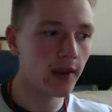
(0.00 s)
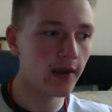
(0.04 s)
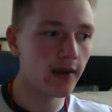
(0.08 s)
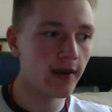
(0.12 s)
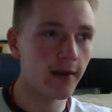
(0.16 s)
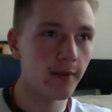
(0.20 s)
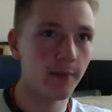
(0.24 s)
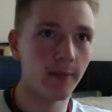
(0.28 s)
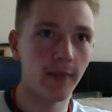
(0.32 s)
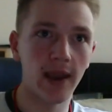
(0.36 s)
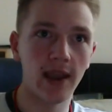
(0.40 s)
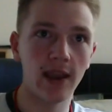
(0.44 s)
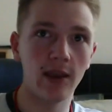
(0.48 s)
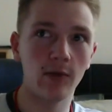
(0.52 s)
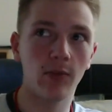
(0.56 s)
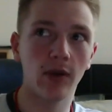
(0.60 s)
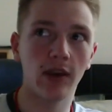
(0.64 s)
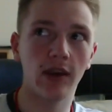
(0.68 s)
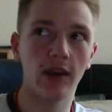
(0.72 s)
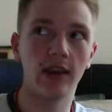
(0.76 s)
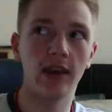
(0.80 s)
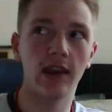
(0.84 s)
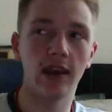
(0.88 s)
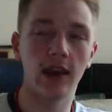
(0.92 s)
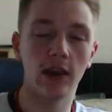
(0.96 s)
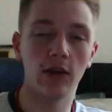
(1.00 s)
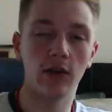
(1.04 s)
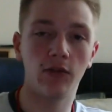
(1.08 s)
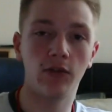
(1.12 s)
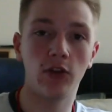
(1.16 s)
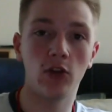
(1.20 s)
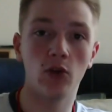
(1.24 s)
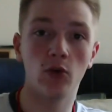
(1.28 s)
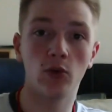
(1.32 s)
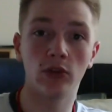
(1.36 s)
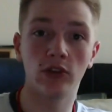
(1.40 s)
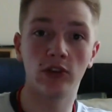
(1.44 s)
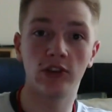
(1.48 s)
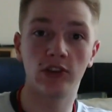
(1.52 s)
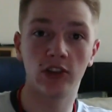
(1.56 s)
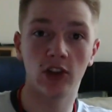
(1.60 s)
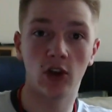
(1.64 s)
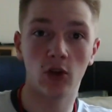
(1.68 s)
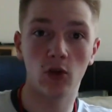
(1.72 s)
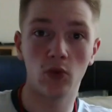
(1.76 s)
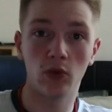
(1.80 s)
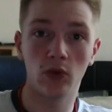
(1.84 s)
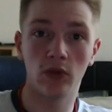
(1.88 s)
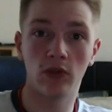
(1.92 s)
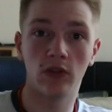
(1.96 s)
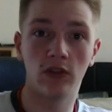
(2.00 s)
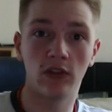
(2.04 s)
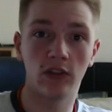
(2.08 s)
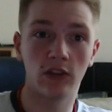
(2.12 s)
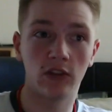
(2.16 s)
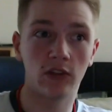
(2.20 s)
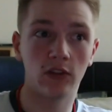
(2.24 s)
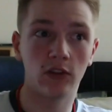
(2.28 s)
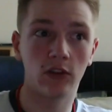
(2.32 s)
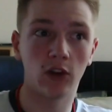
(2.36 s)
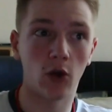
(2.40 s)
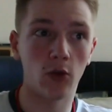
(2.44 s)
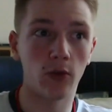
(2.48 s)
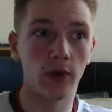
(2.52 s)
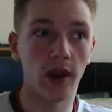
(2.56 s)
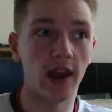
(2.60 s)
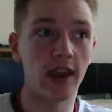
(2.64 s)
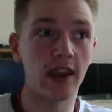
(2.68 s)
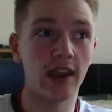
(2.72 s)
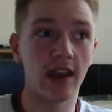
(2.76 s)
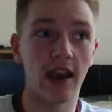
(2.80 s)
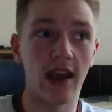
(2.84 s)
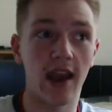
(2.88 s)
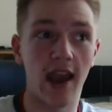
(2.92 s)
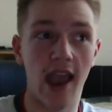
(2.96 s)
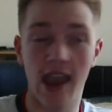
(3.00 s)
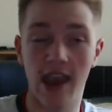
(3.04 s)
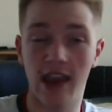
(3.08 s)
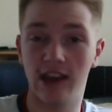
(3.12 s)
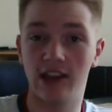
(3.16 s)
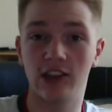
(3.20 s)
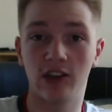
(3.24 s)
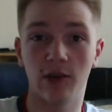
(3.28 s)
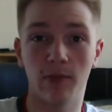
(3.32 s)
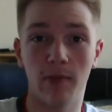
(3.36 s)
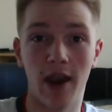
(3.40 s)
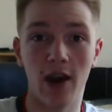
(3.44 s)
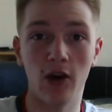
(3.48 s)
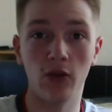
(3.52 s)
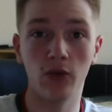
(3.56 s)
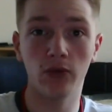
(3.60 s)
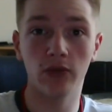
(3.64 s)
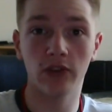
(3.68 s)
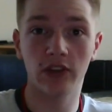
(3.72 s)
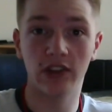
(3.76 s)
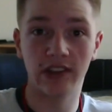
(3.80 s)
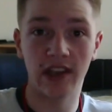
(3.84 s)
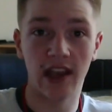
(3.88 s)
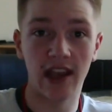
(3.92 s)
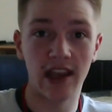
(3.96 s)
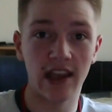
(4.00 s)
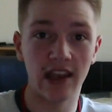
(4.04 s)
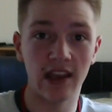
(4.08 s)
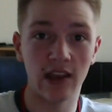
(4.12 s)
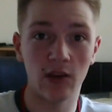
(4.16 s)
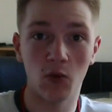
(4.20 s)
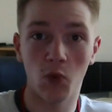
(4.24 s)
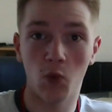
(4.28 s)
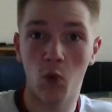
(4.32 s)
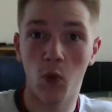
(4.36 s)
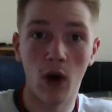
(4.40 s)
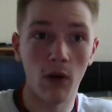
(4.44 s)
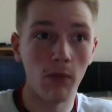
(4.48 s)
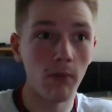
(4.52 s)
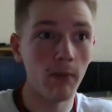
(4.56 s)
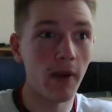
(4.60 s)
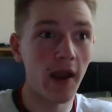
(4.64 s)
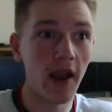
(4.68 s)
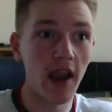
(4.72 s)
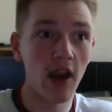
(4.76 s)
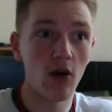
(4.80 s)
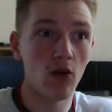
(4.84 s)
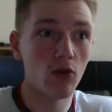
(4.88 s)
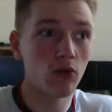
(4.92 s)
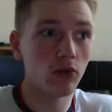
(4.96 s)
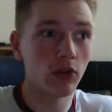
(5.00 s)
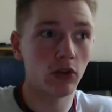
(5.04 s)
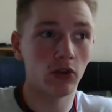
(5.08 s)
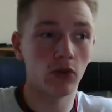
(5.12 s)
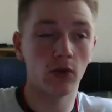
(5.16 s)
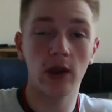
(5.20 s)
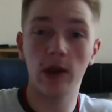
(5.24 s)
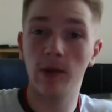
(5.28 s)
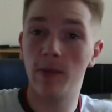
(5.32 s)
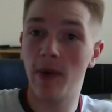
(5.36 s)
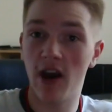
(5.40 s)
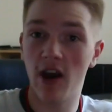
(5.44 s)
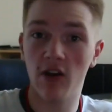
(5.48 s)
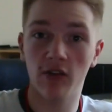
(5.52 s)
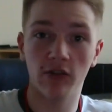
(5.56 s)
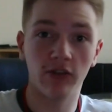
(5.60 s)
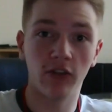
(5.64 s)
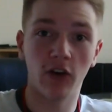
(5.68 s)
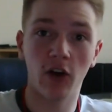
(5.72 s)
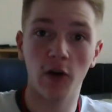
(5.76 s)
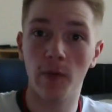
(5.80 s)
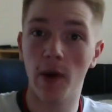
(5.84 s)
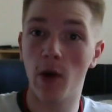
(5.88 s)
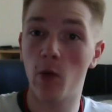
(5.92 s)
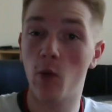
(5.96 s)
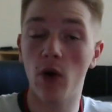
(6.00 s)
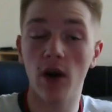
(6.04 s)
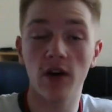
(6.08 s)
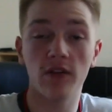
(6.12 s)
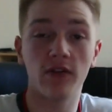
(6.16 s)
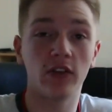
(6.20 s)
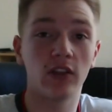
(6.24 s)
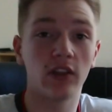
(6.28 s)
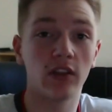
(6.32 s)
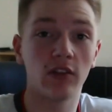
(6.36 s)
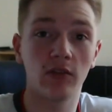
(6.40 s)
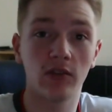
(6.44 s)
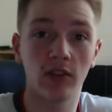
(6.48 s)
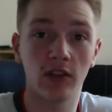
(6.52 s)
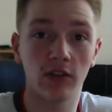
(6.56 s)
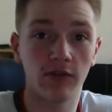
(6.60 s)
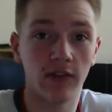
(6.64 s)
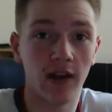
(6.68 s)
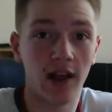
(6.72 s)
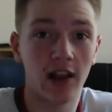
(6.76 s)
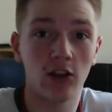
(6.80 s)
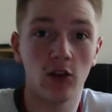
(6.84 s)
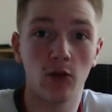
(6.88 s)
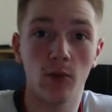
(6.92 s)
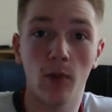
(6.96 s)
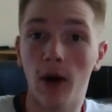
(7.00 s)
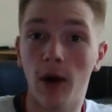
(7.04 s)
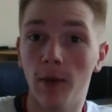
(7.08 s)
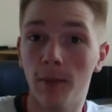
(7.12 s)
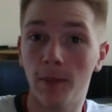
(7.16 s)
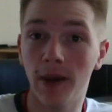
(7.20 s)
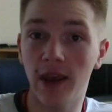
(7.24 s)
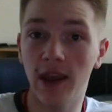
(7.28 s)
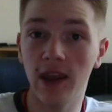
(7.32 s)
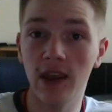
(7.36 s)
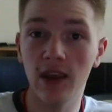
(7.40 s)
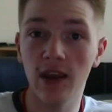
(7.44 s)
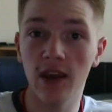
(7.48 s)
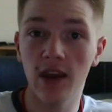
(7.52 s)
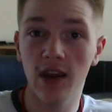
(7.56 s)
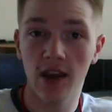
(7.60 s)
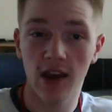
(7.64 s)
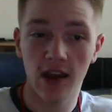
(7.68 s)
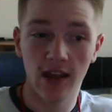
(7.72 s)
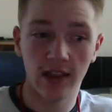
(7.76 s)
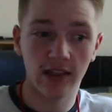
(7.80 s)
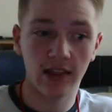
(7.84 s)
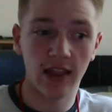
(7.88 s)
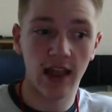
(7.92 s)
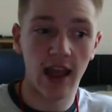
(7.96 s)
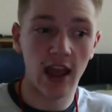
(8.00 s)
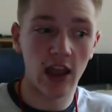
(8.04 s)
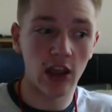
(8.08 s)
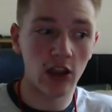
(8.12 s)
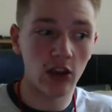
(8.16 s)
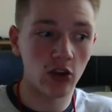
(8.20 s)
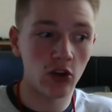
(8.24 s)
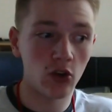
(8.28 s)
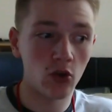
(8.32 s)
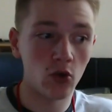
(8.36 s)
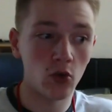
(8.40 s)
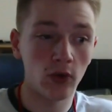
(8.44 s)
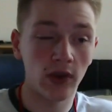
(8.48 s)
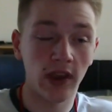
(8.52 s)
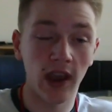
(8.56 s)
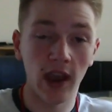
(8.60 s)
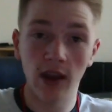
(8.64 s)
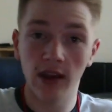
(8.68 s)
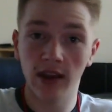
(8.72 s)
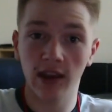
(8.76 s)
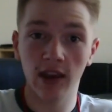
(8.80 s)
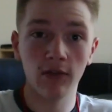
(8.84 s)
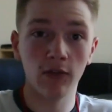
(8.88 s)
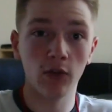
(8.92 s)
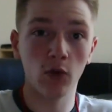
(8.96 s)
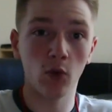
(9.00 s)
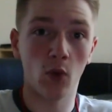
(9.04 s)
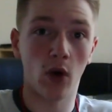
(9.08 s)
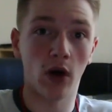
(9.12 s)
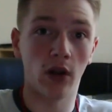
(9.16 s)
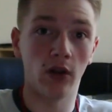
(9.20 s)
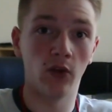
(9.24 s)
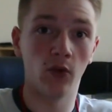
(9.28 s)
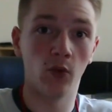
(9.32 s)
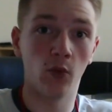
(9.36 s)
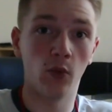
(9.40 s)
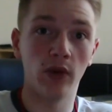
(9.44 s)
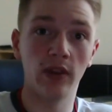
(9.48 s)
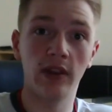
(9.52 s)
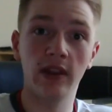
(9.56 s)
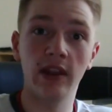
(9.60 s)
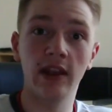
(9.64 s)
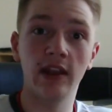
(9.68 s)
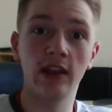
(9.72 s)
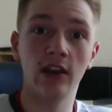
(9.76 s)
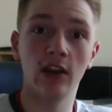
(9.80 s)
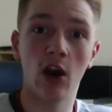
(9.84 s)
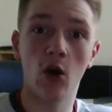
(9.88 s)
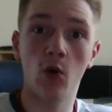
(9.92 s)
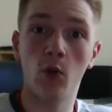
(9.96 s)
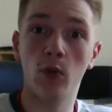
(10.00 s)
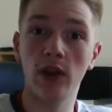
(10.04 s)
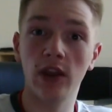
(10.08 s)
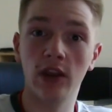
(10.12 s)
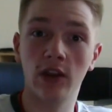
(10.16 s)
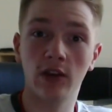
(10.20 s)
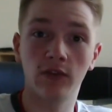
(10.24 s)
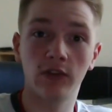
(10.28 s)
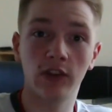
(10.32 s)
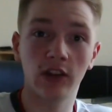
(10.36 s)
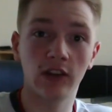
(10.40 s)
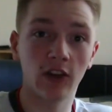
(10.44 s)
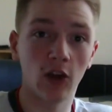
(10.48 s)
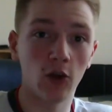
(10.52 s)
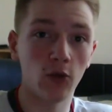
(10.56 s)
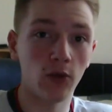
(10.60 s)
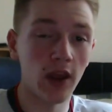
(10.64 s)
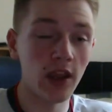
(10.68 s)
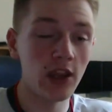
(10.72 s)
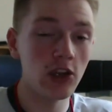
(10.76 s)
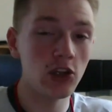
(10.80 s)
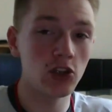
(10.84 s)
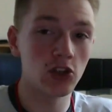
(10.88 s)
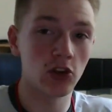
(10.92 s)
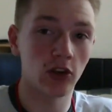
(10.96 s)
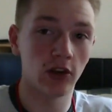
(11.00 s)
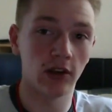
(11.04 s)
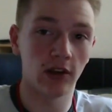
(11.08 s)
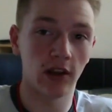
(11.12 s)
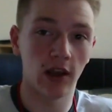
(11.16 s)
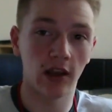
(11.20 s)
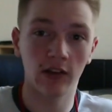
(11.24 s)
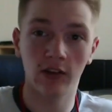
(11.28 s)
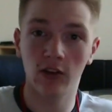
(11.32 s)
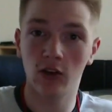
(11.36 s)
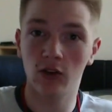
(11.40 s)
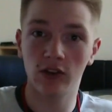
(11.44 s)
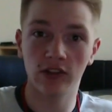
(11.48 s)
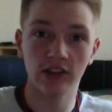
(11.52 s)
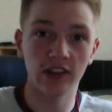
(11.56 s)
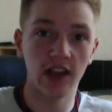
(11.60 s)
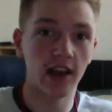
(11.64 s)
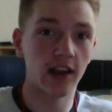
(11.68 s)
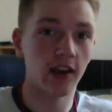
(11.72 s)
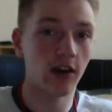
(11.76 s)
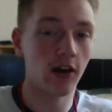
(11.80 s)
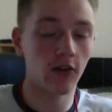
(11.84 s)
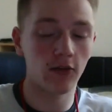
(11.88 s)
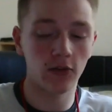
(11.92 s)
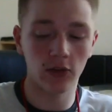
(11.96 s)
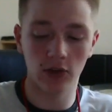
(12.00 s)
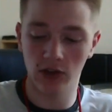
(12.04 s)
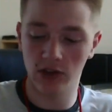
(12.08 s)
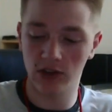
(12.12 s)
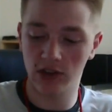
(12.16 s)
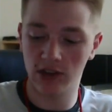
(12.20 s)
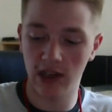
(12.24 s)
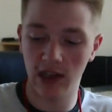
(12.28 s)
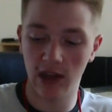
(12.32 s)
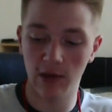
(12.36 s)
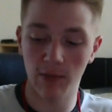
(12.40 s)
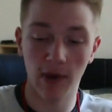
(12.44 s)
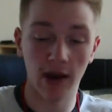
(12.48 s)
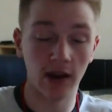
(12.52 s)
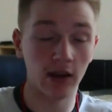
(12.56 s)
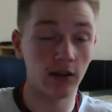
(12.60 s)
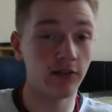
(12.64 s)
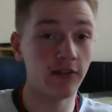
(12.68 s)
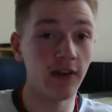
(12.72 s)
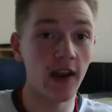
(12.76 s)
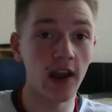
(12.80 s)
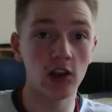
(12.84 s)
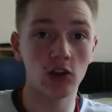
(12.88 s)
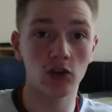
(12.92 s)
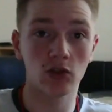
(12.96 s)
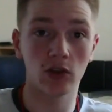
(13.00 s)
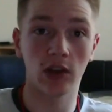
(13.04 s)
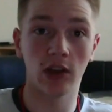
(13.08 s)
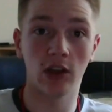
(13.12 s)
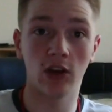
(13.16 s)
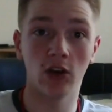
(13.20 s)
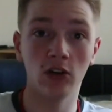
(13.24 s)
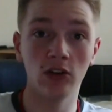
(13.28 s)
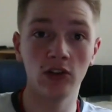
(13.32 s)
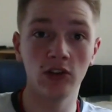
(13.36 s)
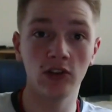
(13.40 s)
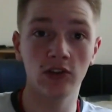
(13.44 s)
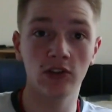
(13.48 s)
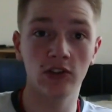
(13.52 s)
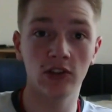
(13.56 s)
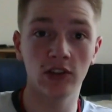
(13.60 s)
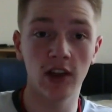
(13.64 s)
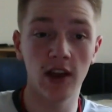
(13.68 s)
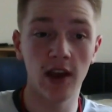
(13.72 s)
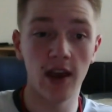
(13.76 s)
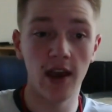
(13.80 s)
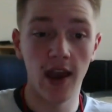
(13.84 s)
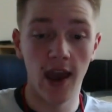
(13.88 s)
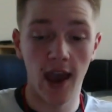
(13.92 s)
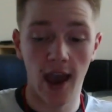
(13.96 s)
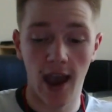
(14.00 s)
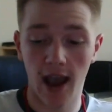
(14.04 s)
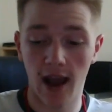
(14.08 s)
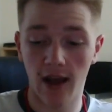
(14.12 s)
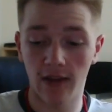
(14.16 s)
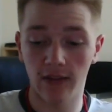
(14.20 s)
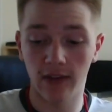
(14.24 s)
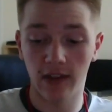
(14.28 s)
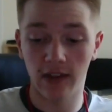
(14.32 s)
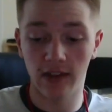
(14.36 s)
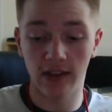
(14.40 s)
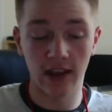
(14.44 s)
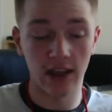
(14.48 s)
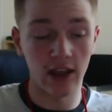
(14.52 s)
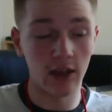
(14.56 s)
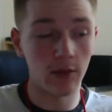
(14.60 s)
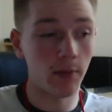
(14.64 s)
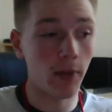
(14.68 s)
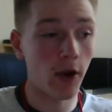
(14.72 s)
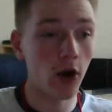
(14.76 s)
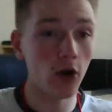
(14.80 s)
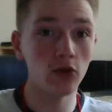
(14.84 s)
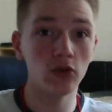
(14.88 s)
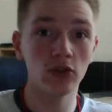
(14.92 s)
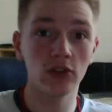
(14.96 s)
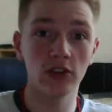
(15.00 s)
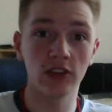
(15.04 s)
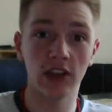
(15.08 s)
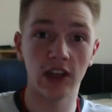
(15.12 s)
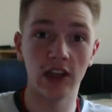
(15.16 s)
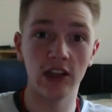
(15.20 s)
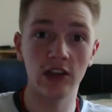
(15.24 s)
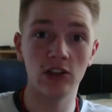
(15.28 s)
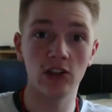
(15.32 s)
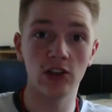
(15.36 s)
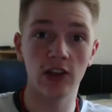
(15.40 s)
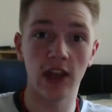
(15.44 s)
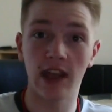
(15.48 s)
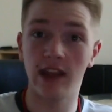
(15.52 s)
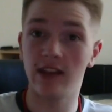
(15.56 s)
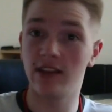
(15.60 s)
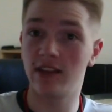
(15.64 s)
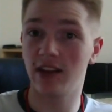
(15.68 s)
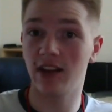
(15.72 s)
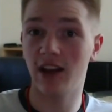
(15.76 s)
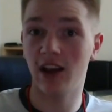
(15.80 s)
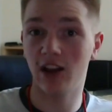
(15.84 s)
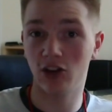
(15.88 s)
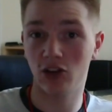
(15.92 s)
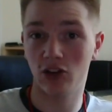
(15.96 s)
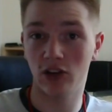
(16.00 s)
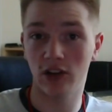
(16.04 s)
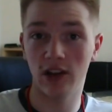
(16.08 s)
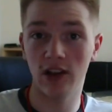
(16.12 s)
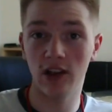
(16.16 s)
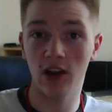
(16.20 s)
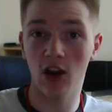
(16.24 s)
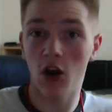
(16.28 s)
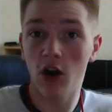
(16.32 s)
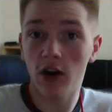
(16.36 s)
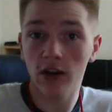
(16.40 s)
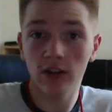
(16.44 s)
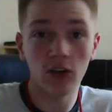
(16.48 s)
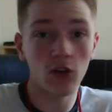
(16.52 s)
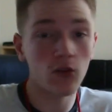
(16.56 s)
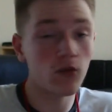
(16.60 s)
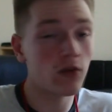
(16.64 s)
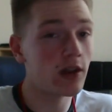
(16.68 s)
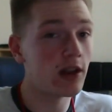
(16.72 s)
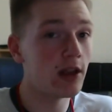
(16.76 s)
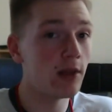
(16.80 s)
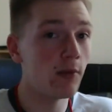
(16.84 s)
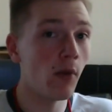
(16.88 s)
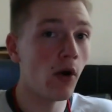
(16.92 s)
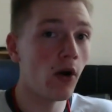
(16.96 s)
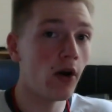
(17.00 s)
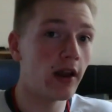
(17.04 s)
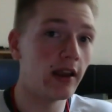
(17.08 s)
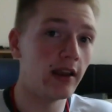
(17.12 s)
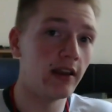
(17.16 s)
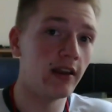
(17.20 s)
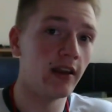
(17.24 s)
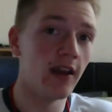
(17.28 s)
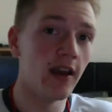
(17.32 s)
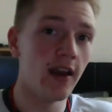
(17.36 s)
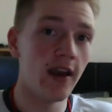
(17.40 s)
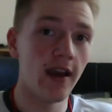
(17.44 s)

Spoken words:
maybe if you was to donate X amount, say £1, £3, £5, whatever the value might be, that you'll get given one within a week of the donation, as long as that covers the manufacturing costs and the postage internationally. I don't really mind.